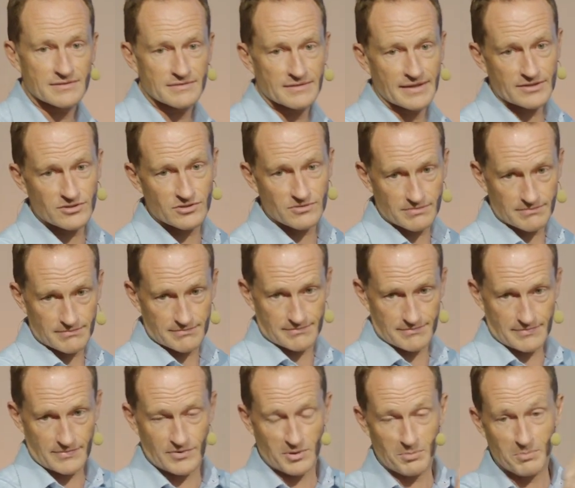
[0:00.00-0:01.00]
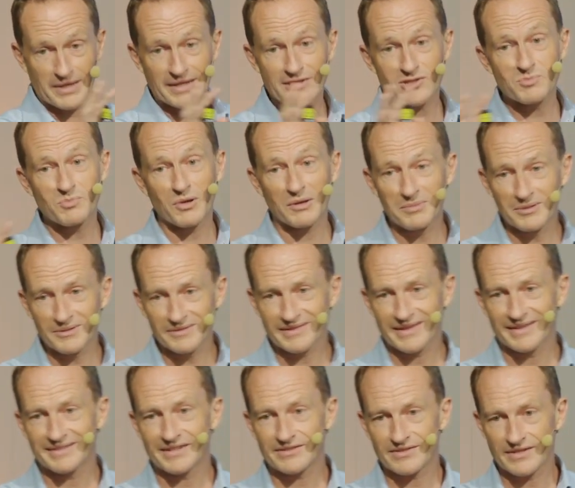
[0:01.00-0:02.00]
that's the biggest bubble,
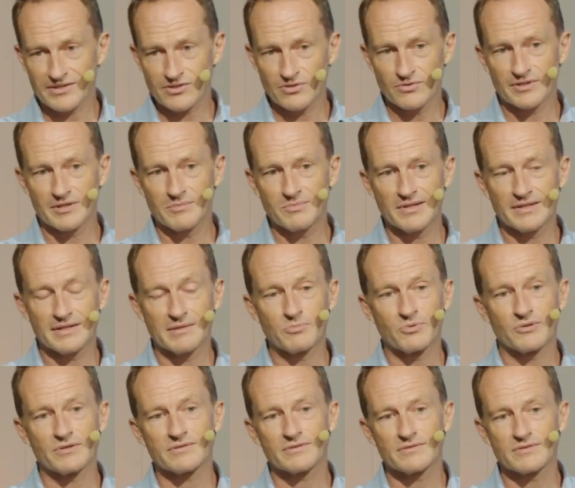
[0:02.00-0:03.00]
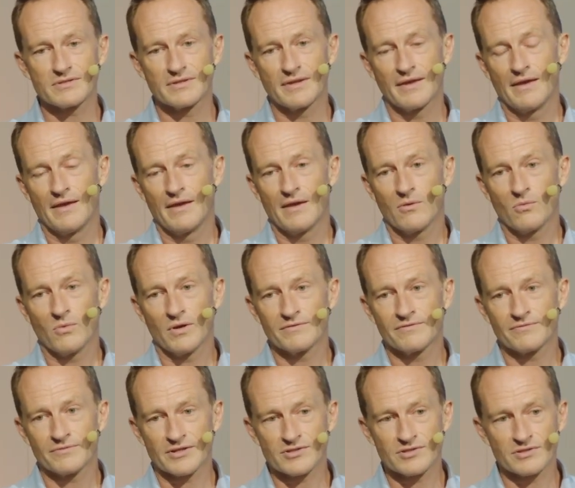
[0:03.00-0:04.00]
and that is going to be an important one
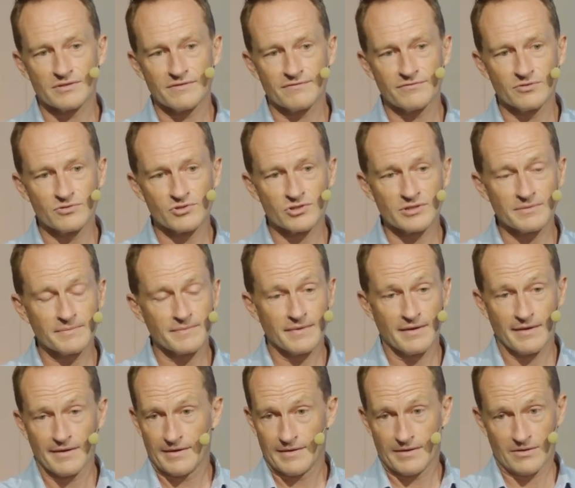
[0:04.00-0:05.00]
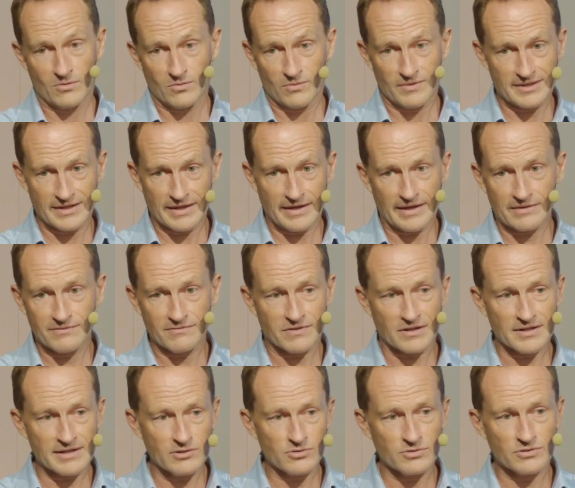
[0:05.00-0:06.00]
for us in the future, with, again,
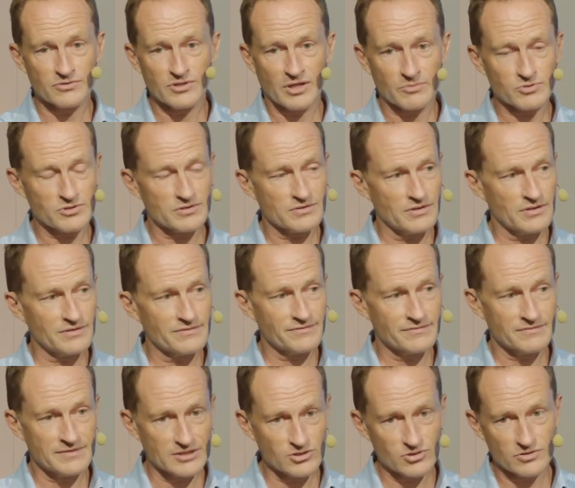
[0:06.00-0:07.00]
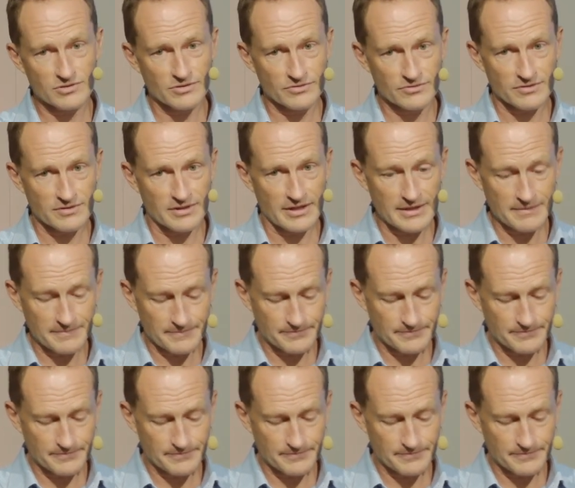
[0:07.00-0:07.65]
very low adoption of digital today.